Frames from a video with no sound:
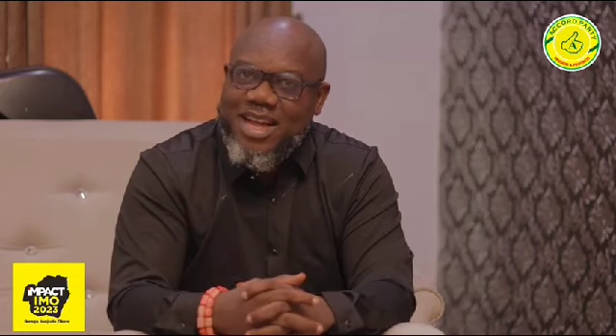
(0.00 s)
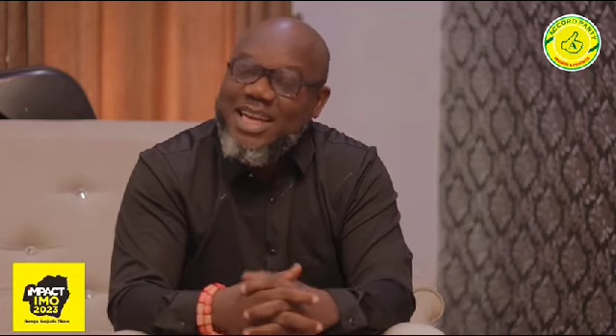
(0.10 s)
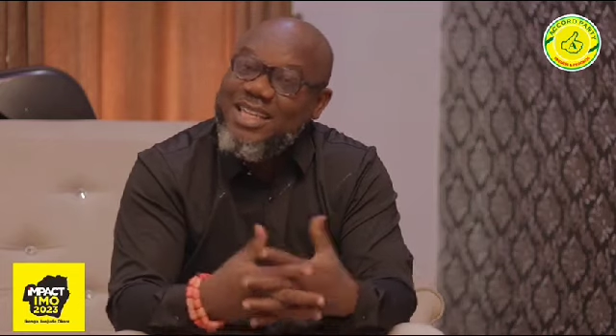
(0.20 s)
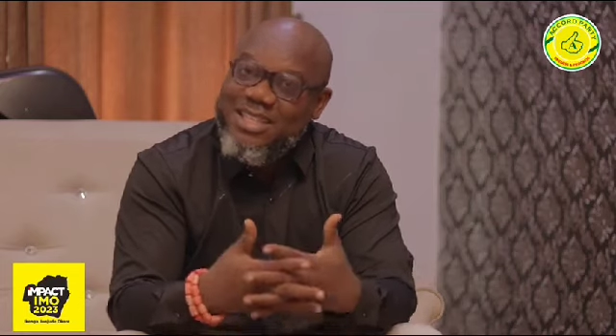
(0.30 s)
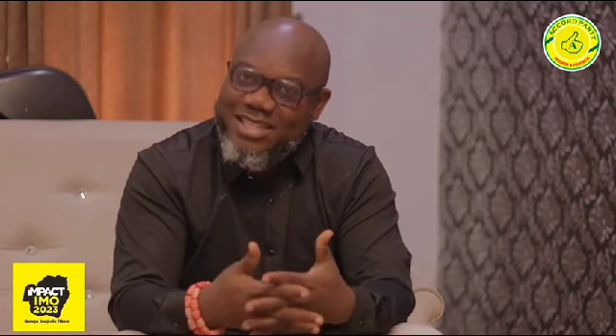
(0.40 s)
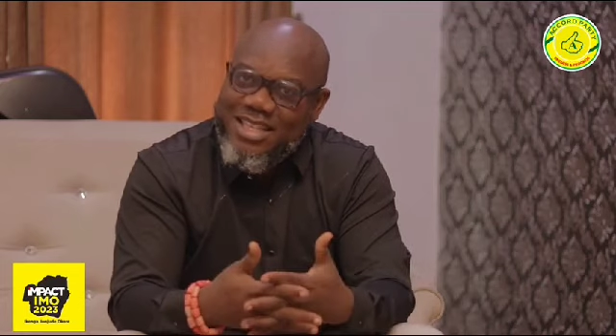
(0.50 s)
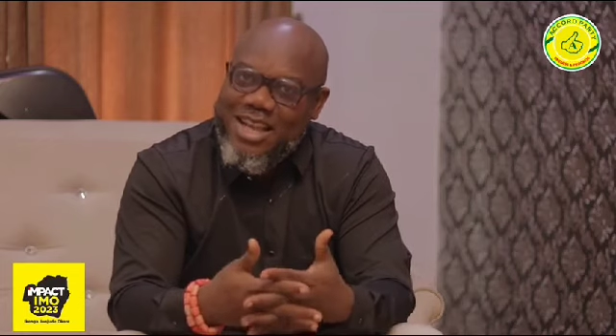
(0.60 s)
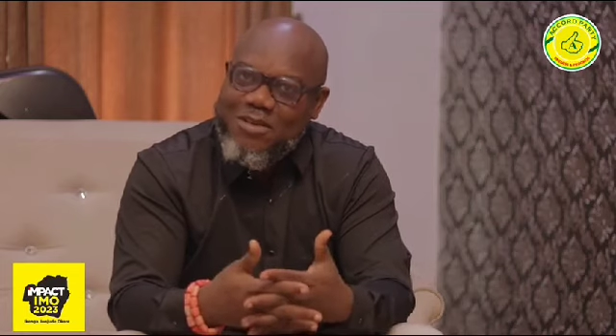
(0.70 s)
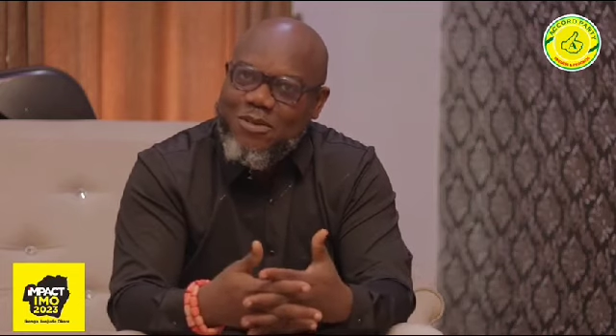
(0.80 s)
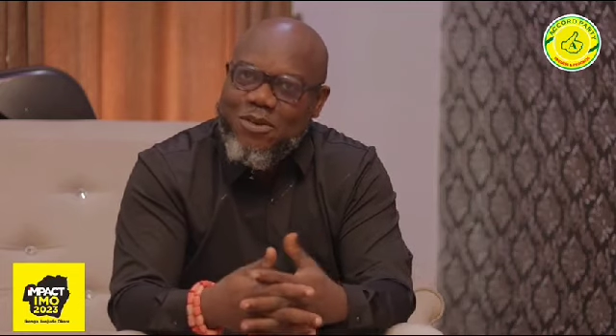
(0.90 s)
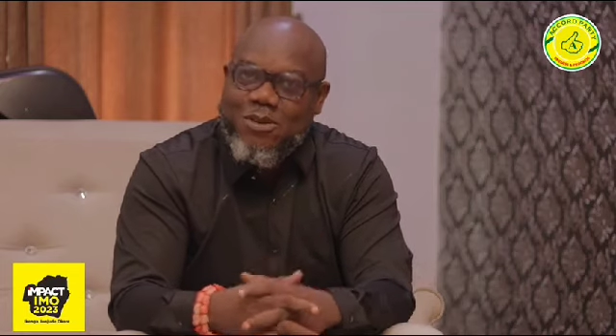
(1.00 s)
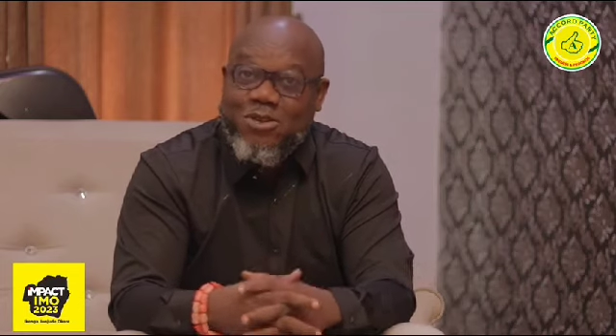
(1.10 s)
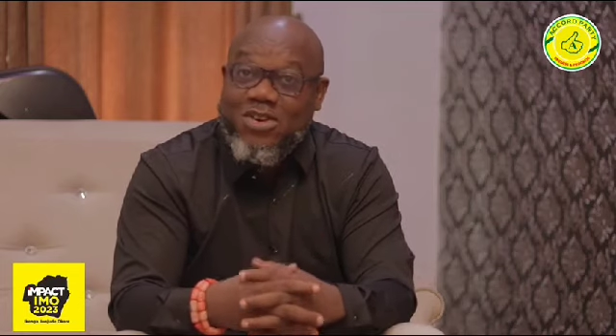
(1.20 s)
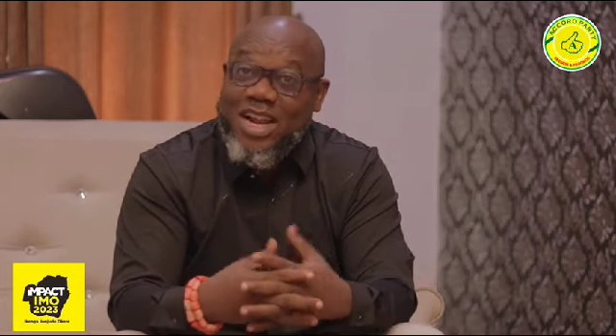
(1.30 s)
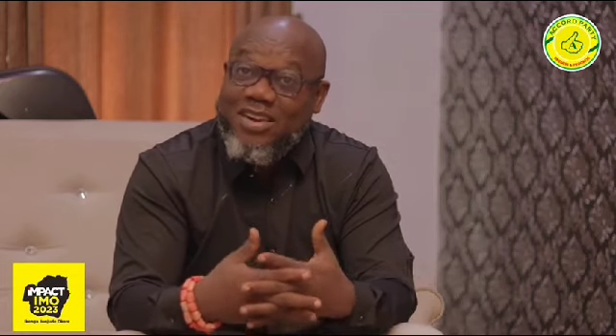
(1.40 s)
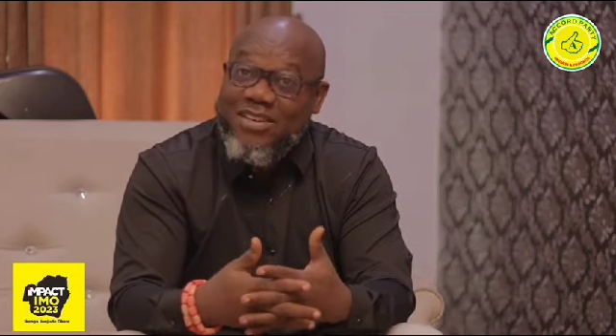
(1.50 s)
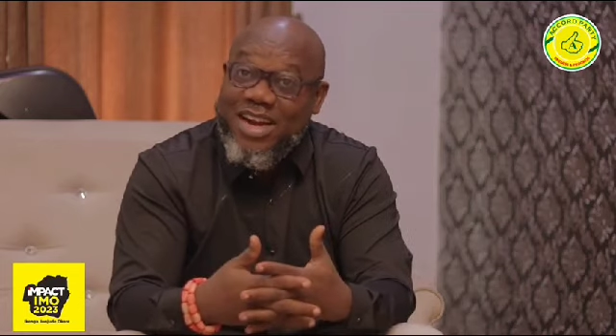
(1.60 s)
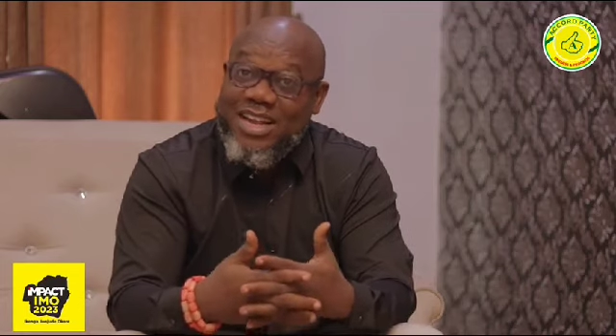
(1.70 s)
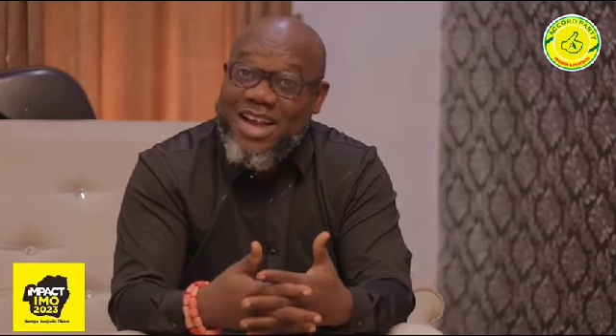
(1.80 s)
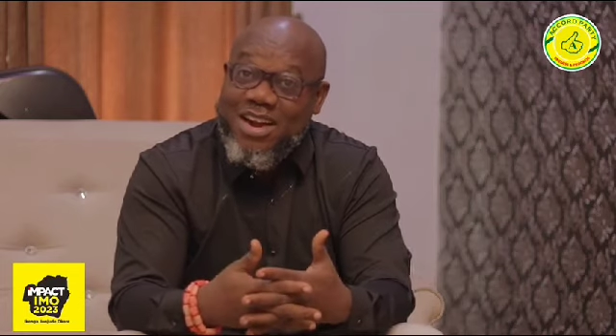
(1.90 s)
And it is time for us to
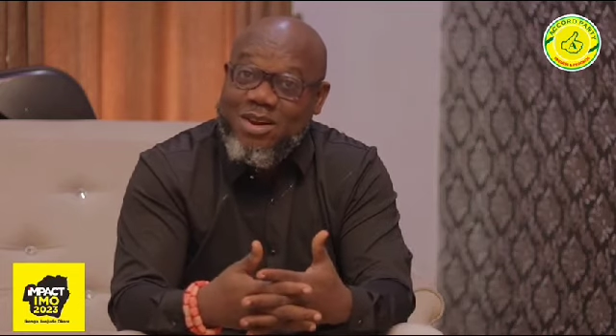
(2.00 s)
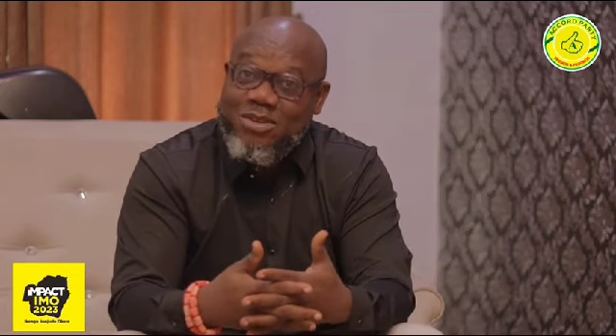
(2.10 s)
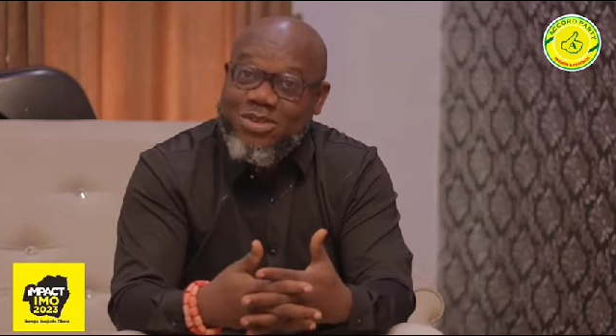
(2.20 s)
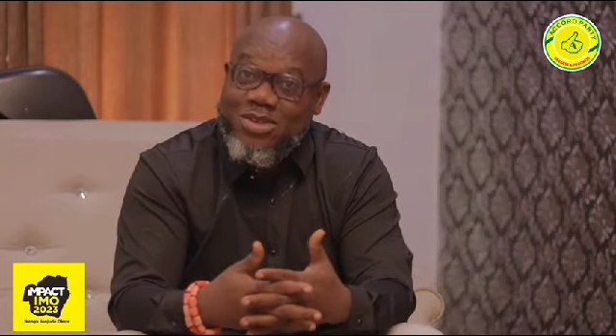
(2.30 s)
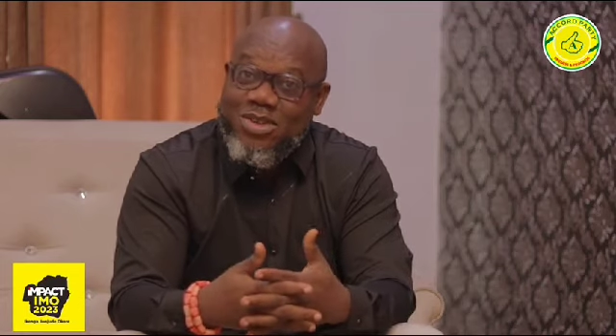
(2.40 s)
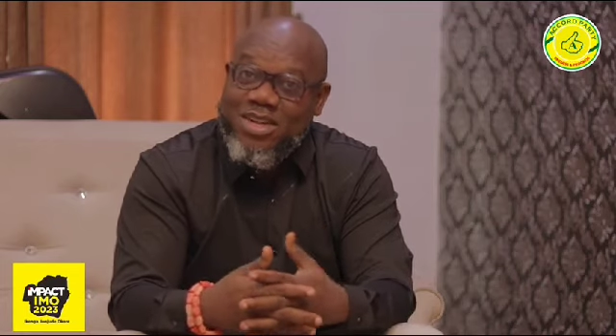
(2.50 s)
rally around